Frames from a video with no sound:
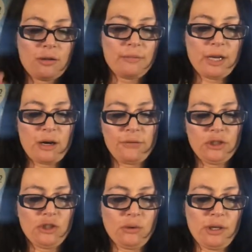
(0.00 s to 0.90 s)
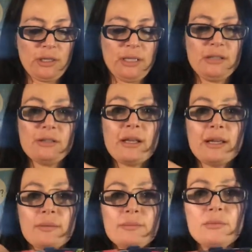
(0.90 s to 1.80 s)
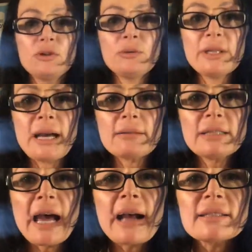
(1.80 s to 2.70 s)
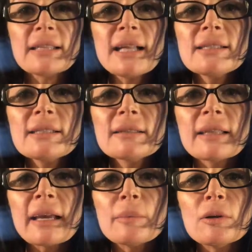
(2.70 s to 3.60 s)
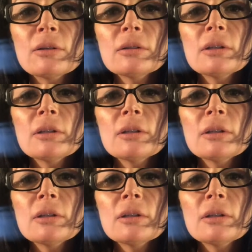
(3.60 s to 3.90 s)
pair of shorts. These are like new without tags. That's the label,